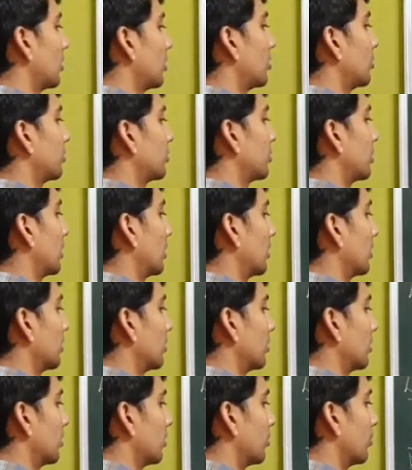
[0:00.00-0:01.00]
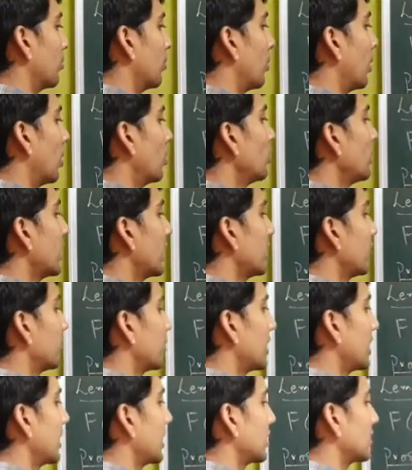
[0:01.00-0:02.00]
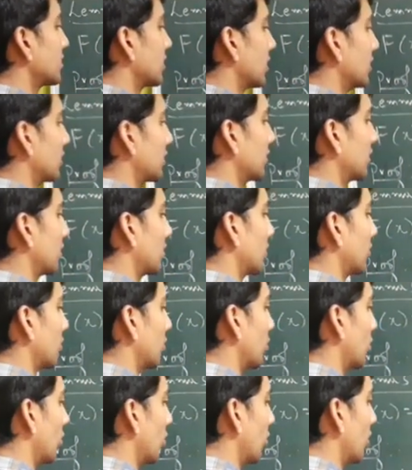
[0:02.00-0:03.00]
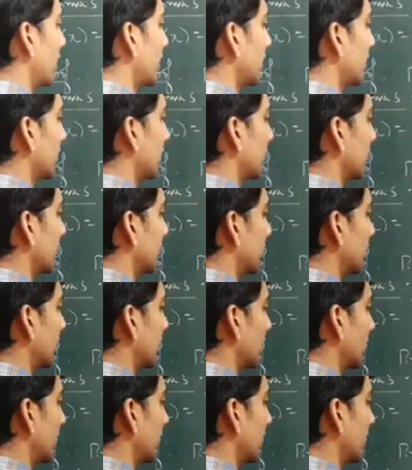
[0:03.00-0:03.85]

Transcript: of bounded variation over the